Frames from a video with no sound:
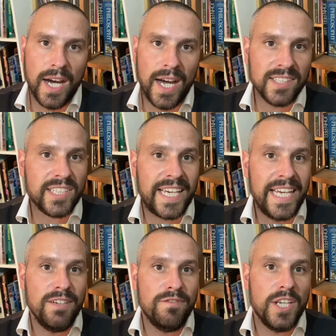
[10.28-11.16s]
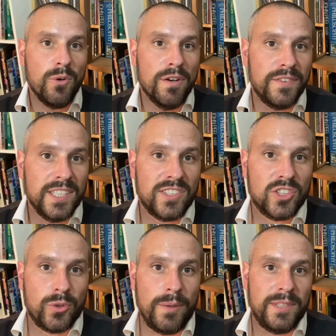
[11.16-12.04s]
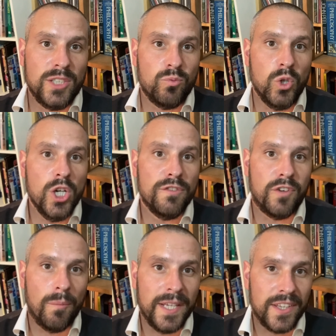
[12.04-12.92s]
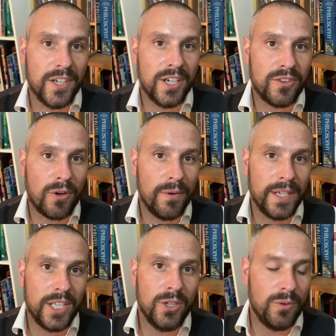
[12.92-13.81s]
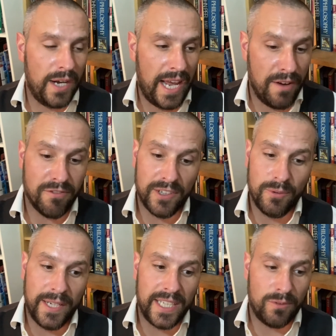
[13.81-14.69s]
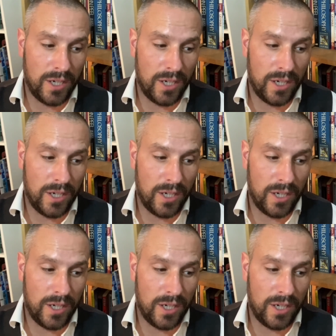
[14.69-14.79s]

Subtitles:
As a keen viewer of this scripted word vomit that I throw at you every week,